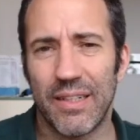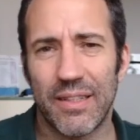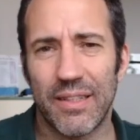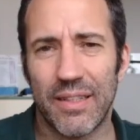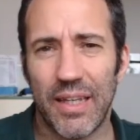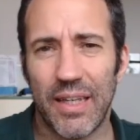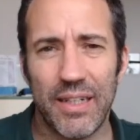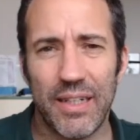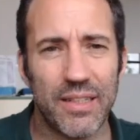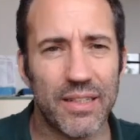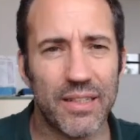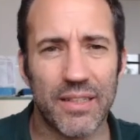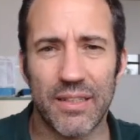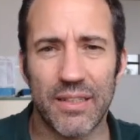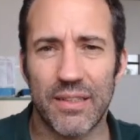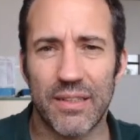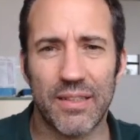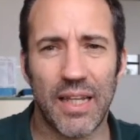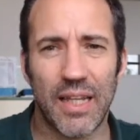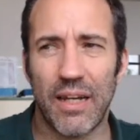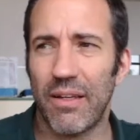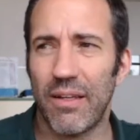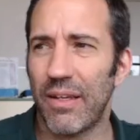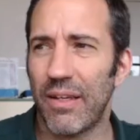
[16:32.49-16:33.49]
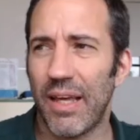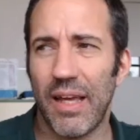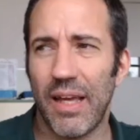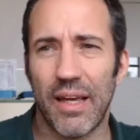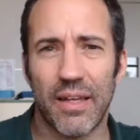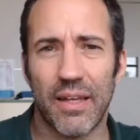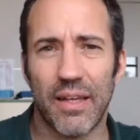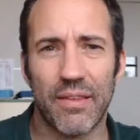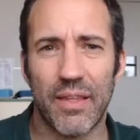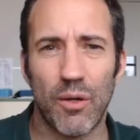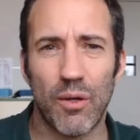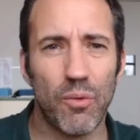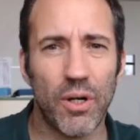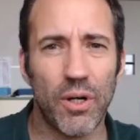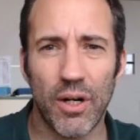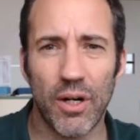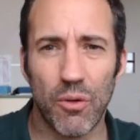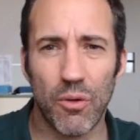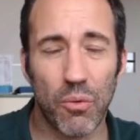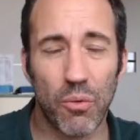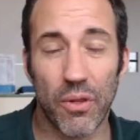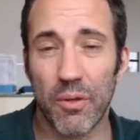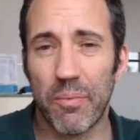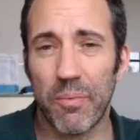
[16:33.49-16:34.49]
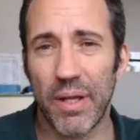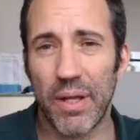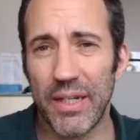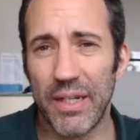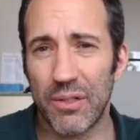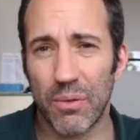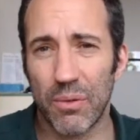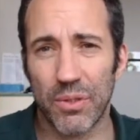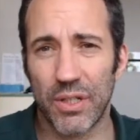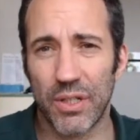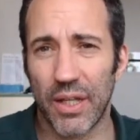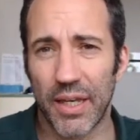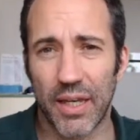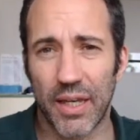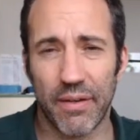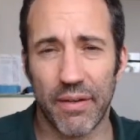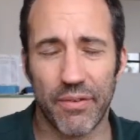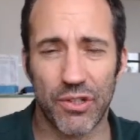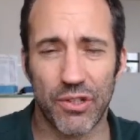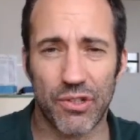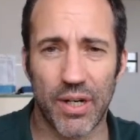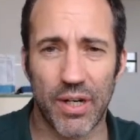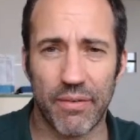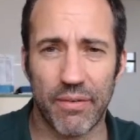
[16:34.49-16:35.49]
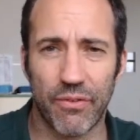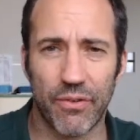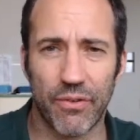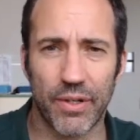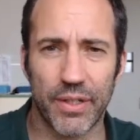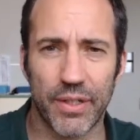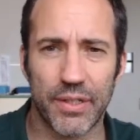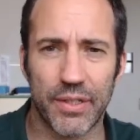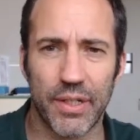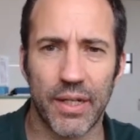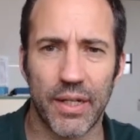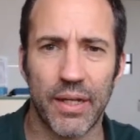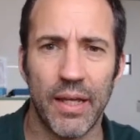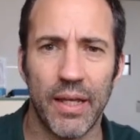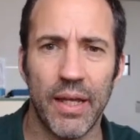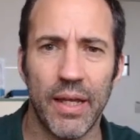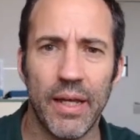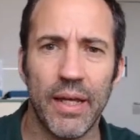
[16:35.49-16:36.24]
They don't care. They want to know what the place was like if it's travel writing.